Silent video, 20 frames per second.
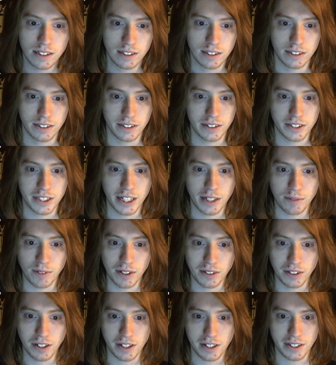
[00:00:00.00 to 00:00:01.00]
You take
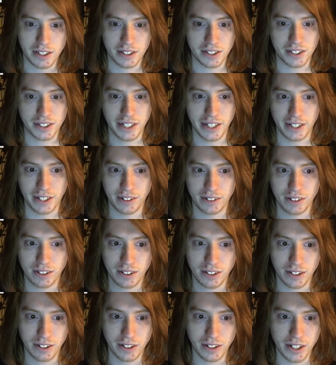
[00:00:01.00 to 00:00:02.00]
one look at this thing and
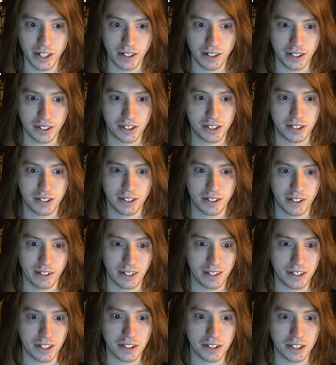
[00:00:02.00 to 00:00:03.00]
you know this
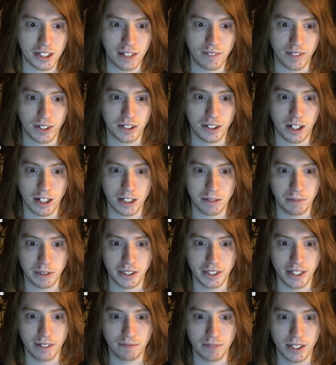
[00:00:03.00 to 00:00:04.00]
isn't even a car to
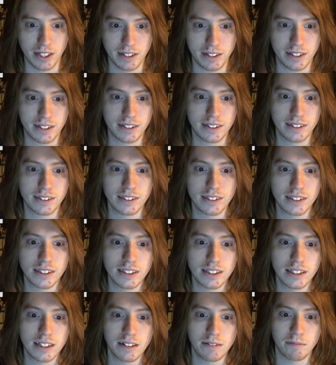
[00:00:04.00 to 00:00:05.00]
begin with.
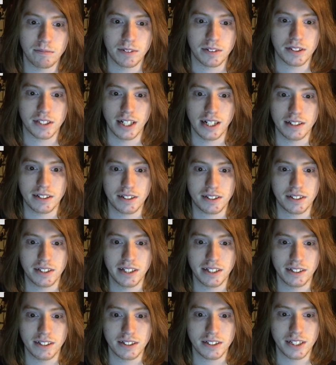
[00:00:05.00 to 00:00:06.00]
Besides, this
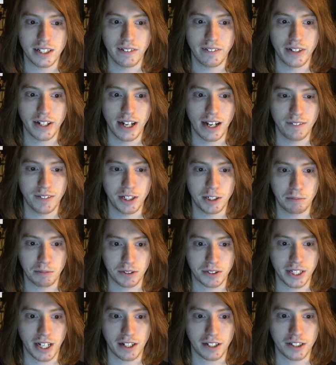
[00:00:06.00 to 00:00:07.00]
thing doesn't even have any
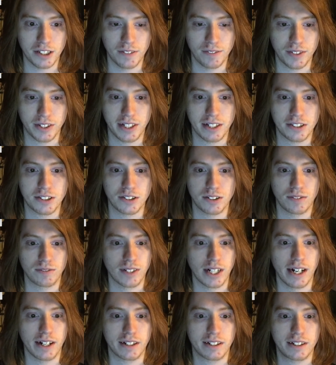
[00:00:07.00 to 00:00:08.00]
protection if it gets in a
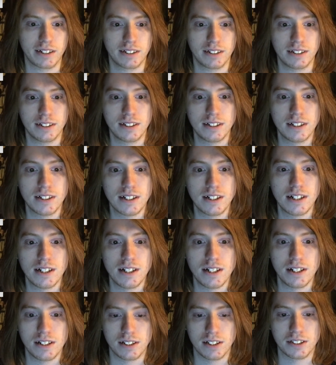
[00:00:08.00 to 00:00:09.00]
wreck.
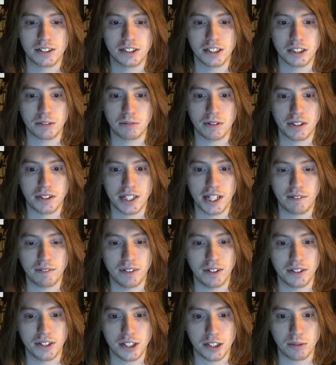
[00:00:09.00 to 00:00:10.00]
Let's just be thankful
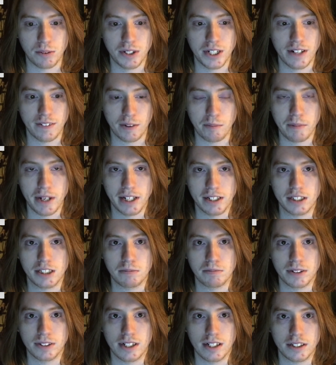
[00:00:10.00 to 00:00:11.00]
that this one never made it to
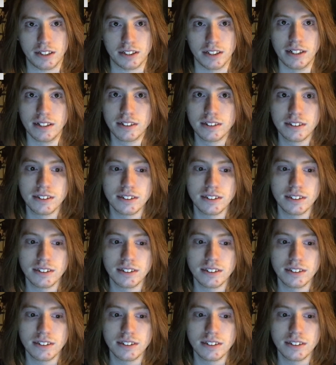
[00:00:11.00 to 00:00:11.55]
production.